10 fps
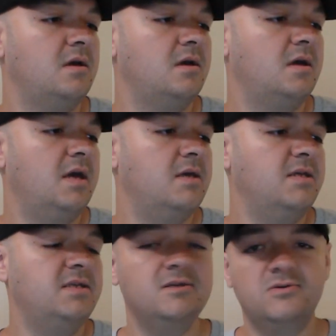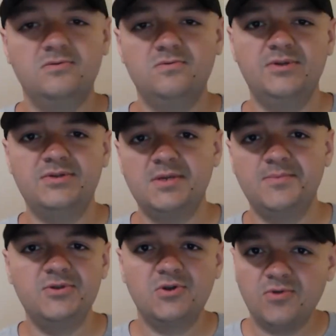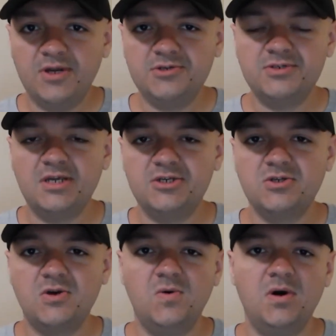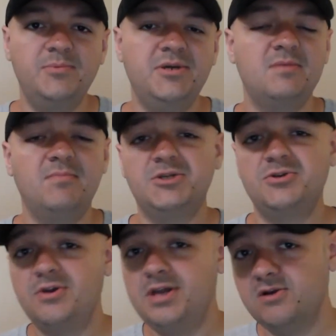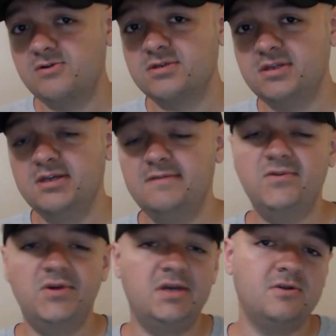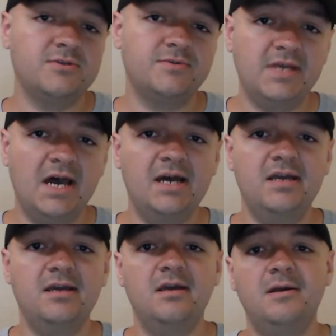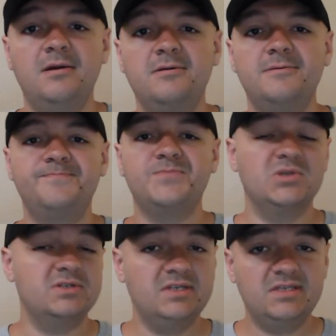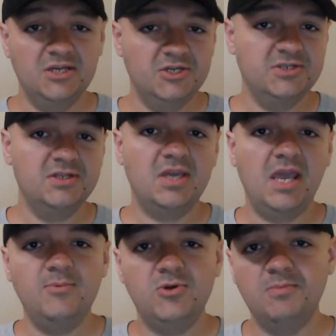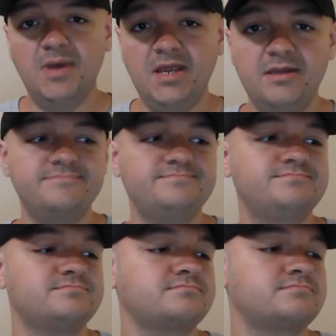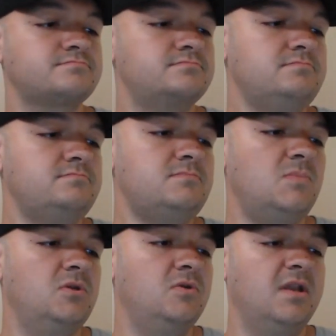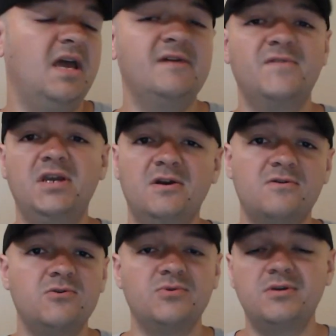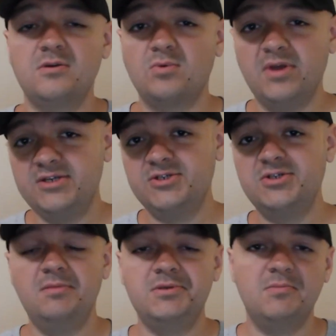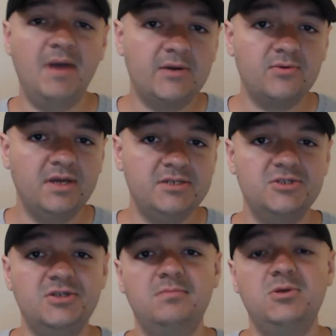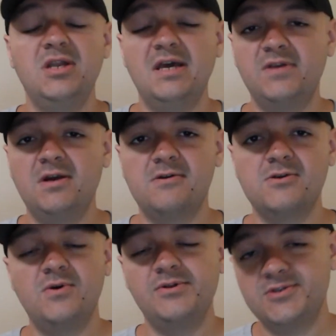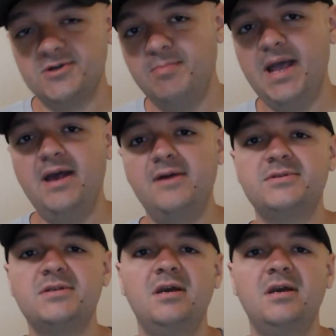And they deal with some of the creatures that show up. You got to make sure your characters live. They can also die. There's decisions in the game you can make. You can have characters with good relationships or bad relationships. You can have characters go on certain paths.